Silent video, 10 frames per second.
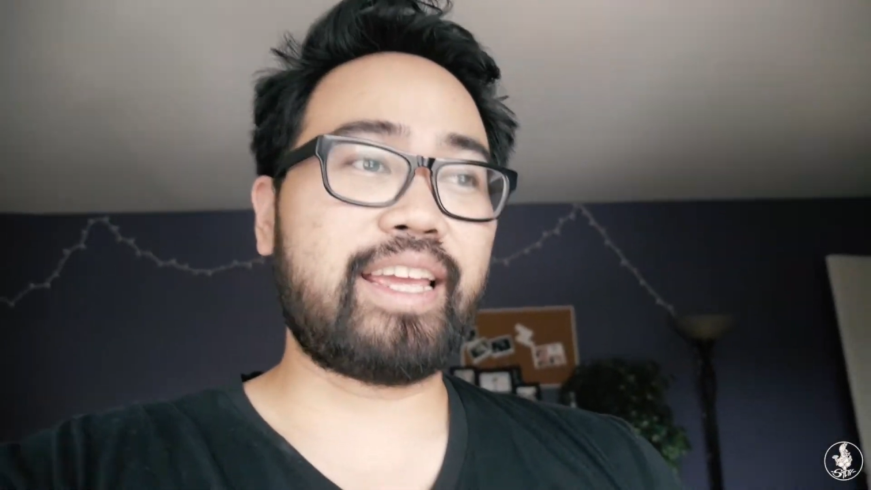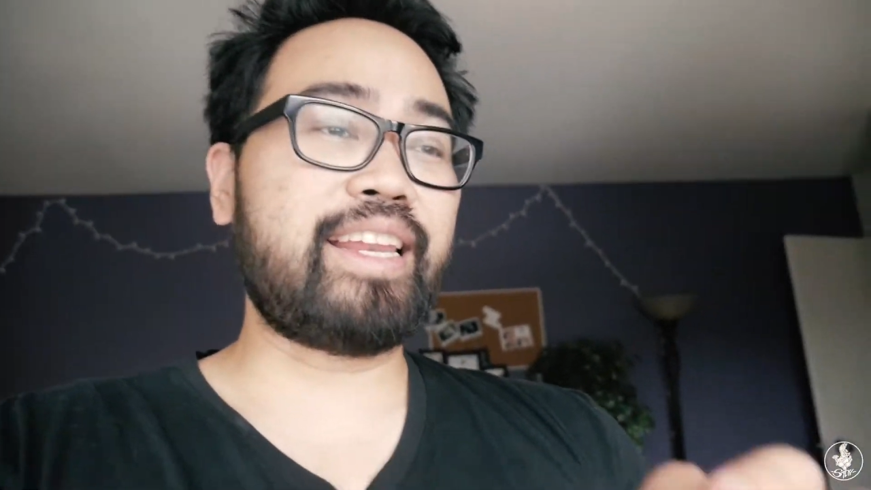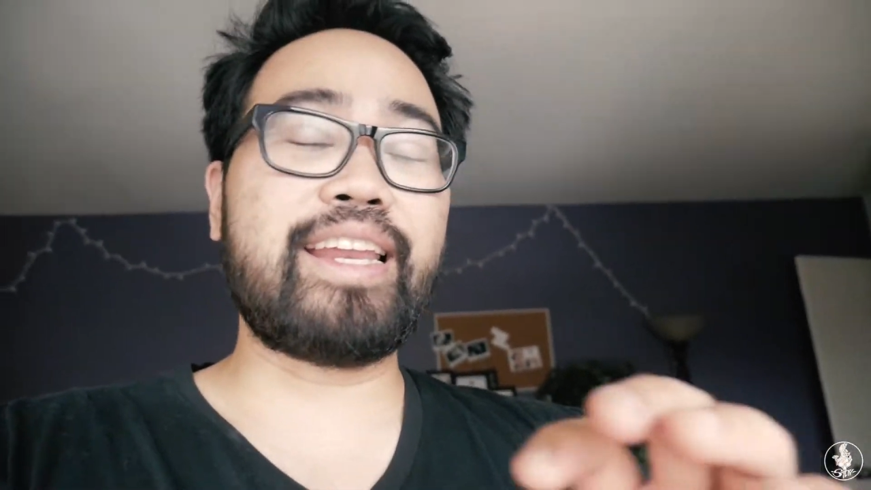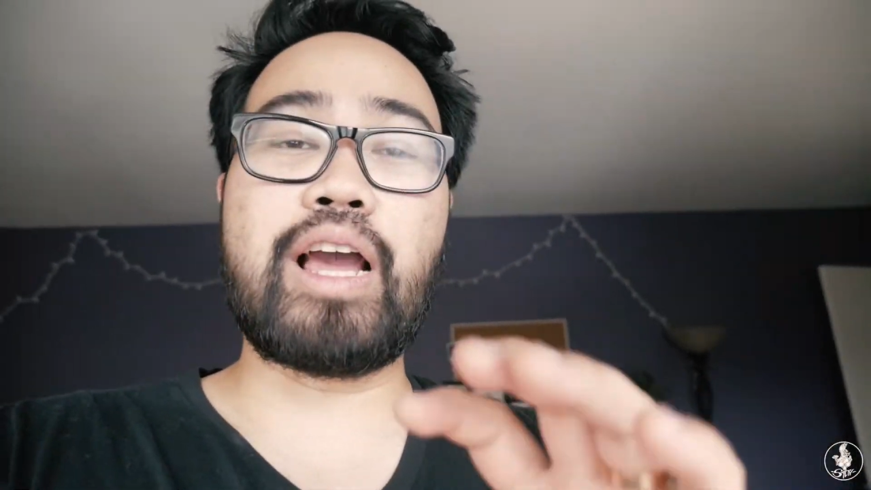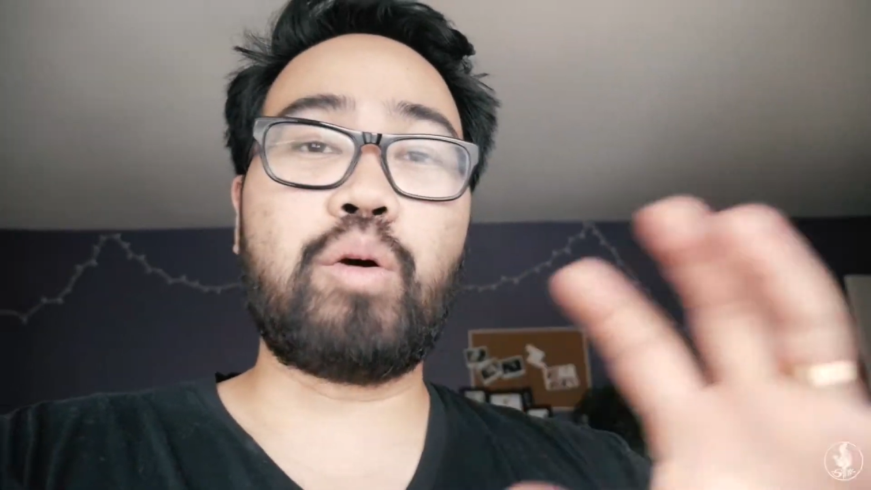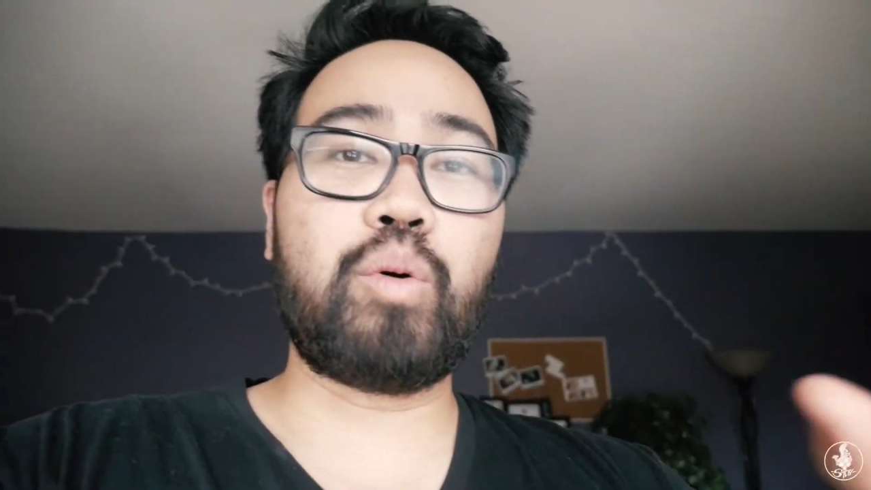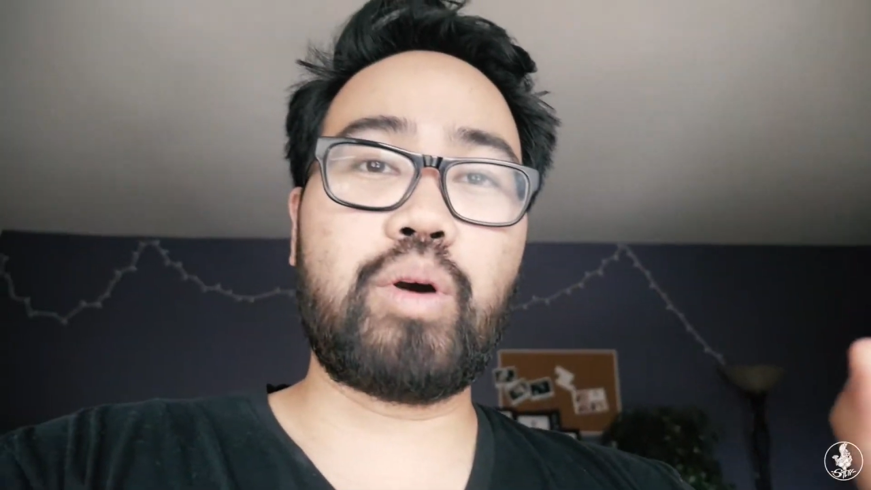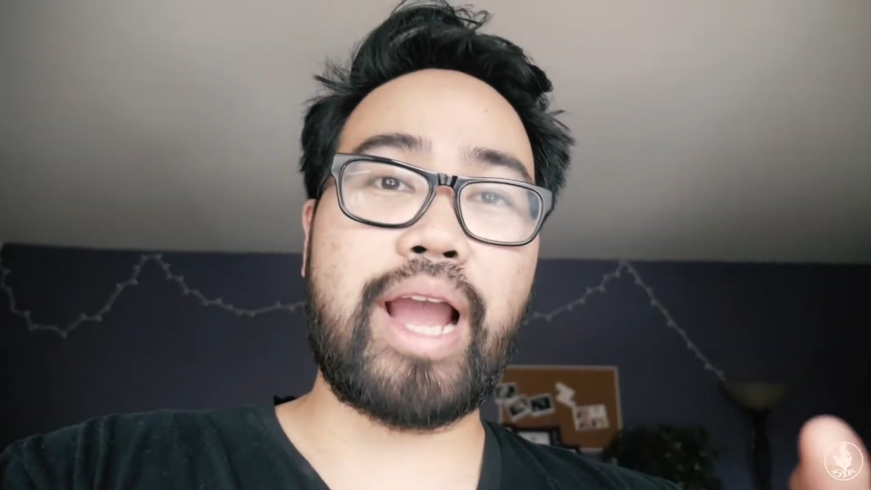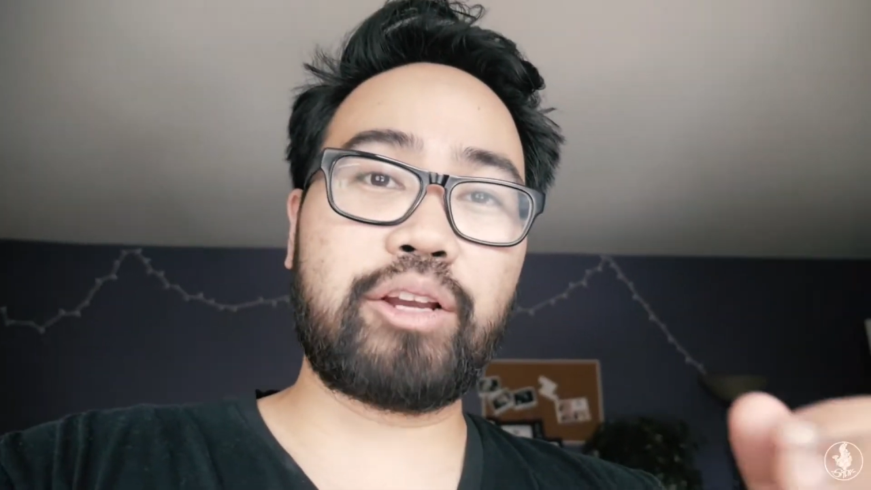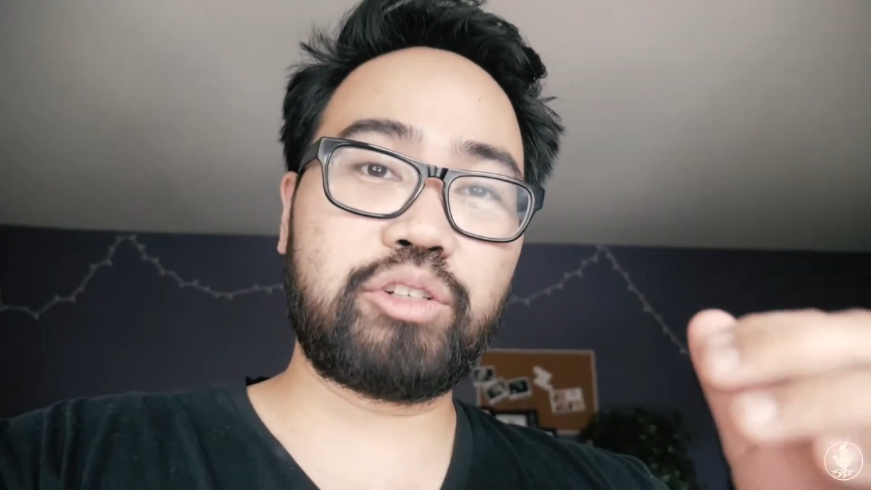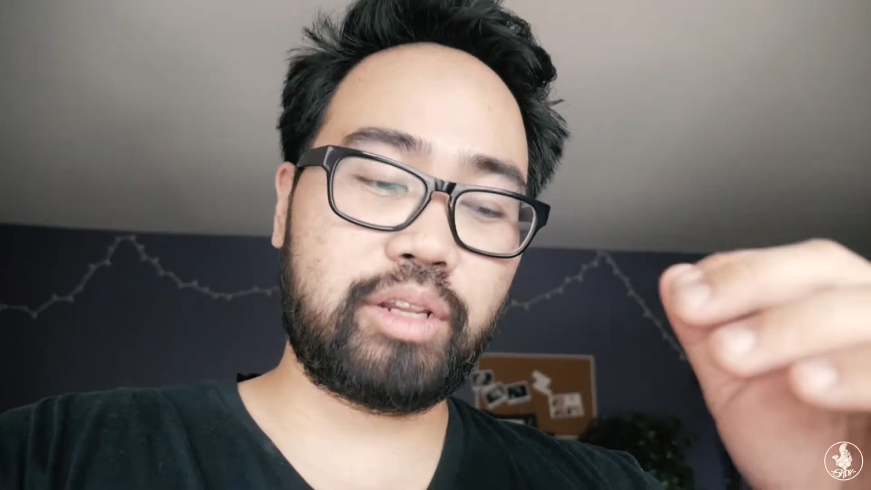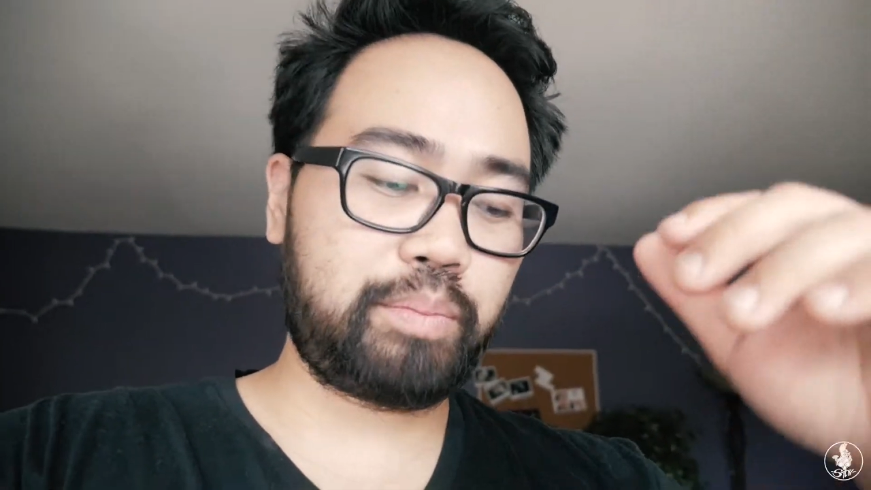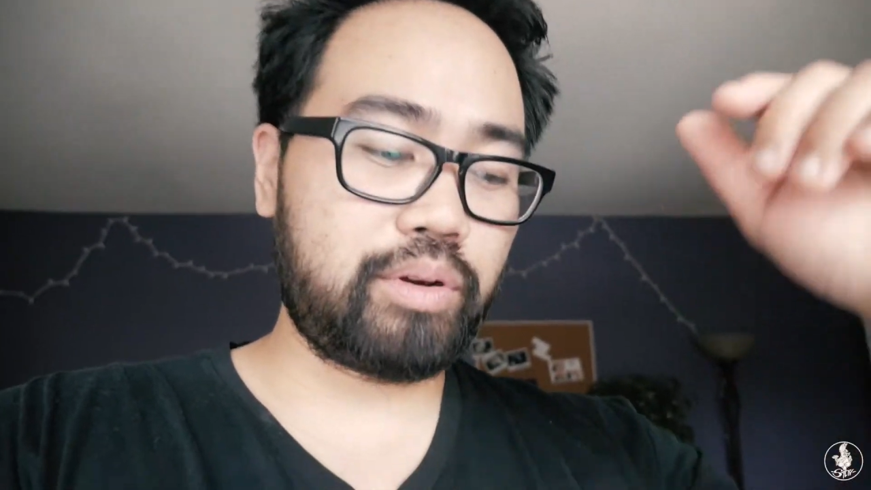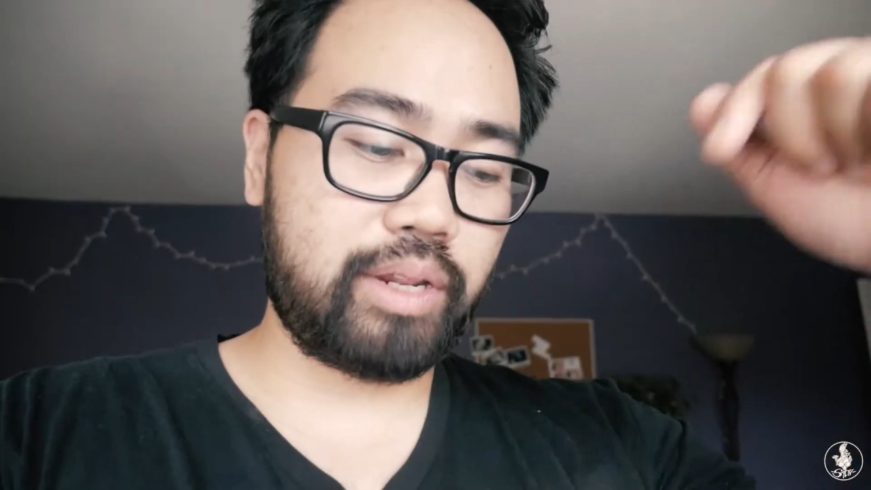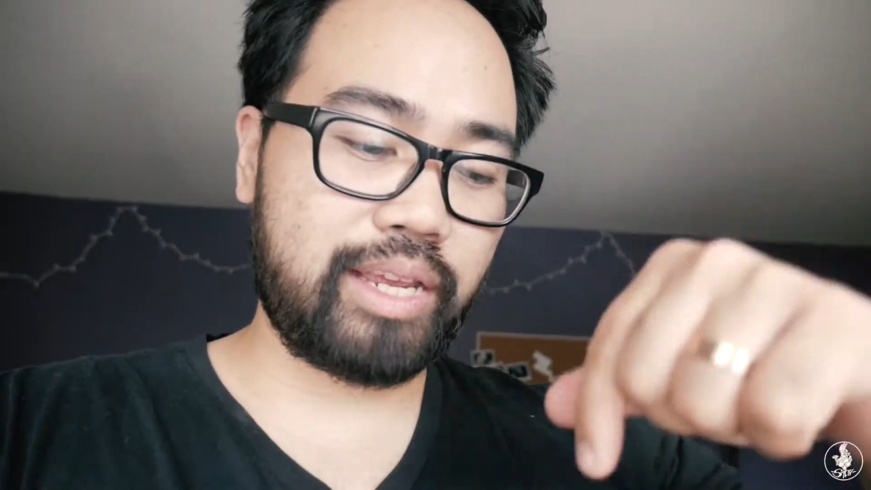and then I will actually
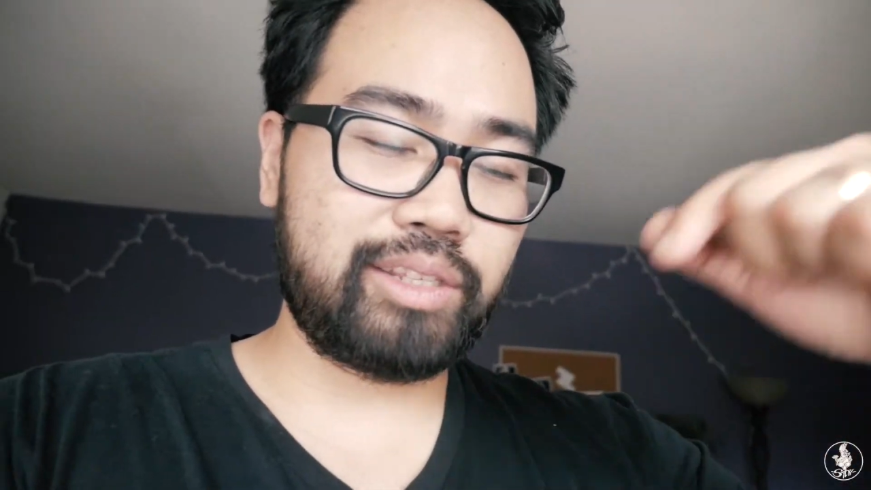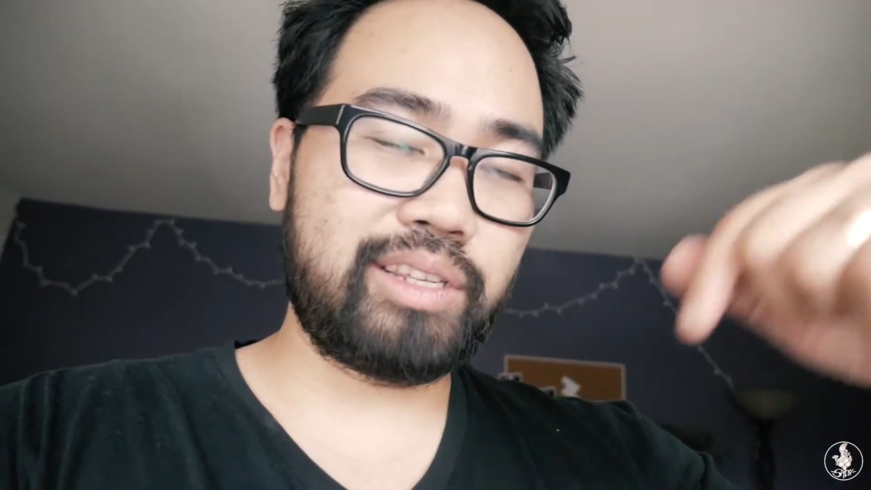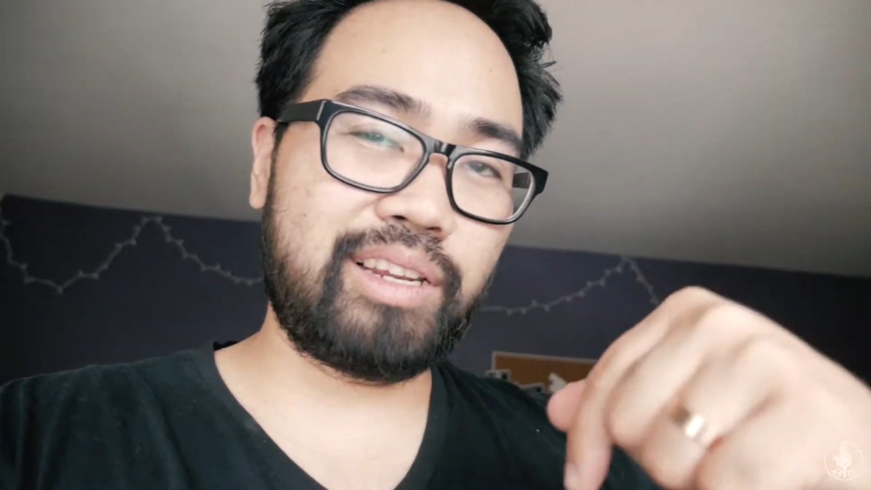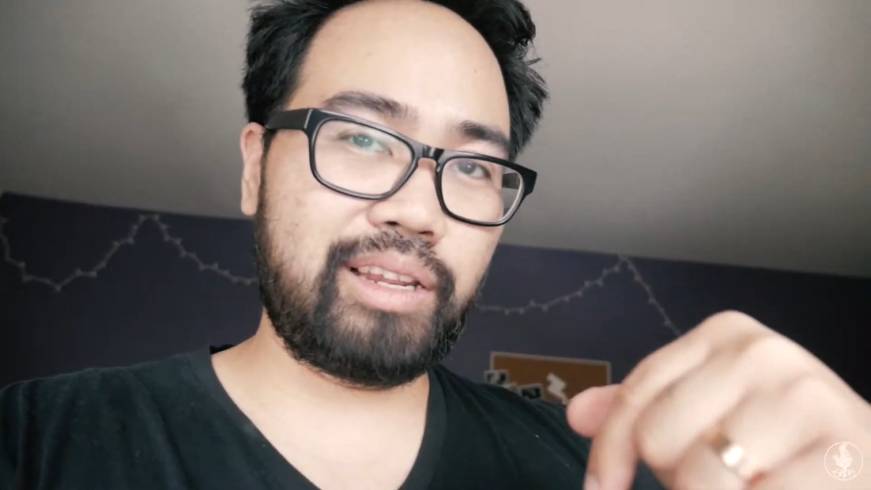put into the